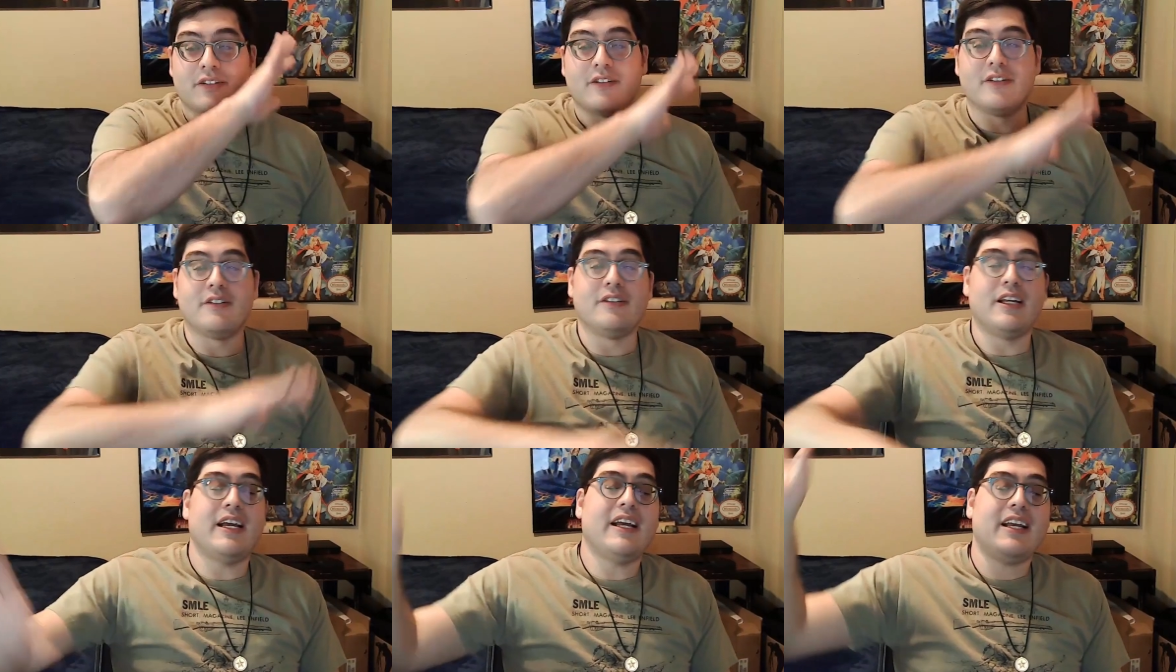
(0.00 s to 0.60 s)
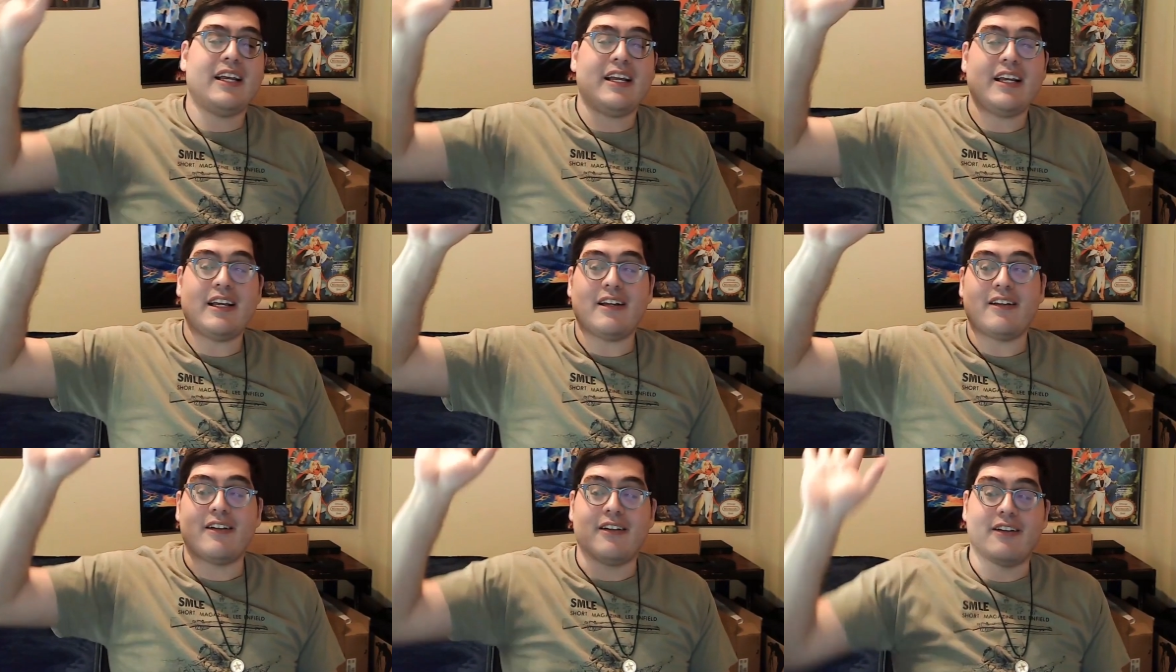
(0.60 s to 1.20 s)
Good
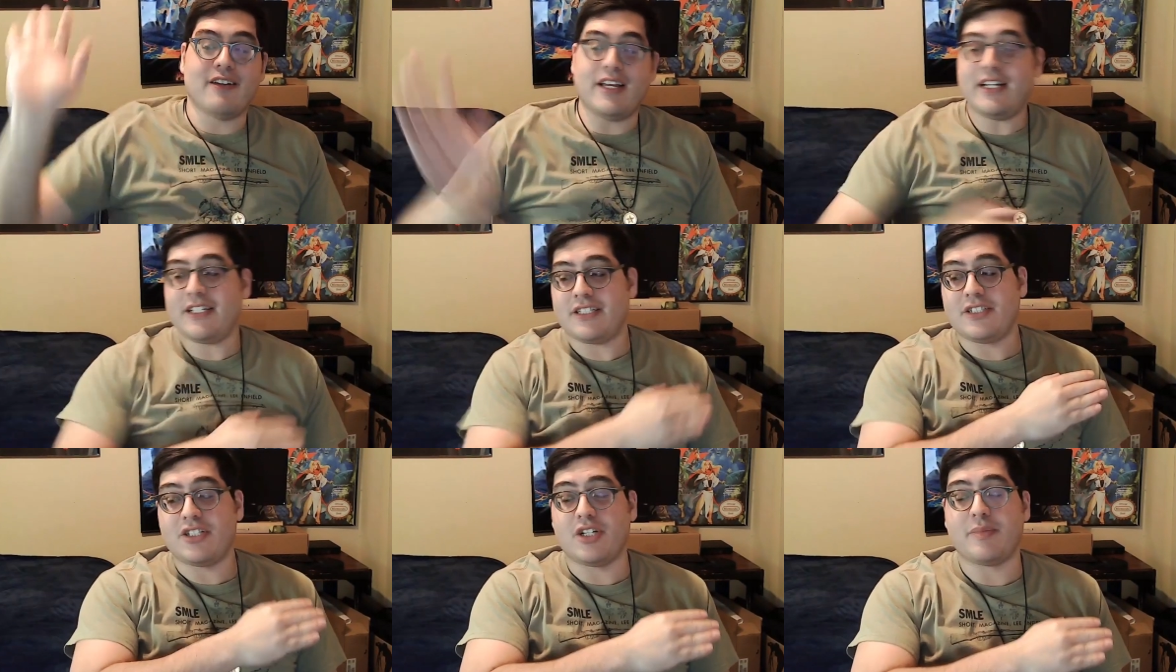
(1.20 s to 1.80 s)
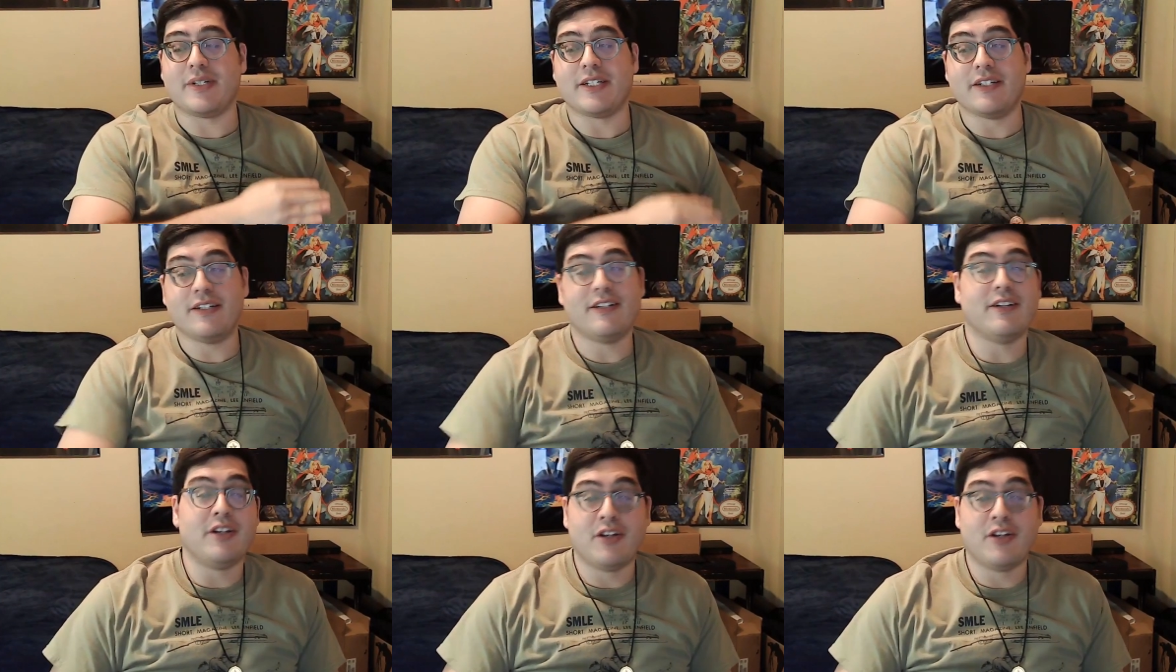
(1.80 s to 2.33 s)
day, ladies and gentlemen.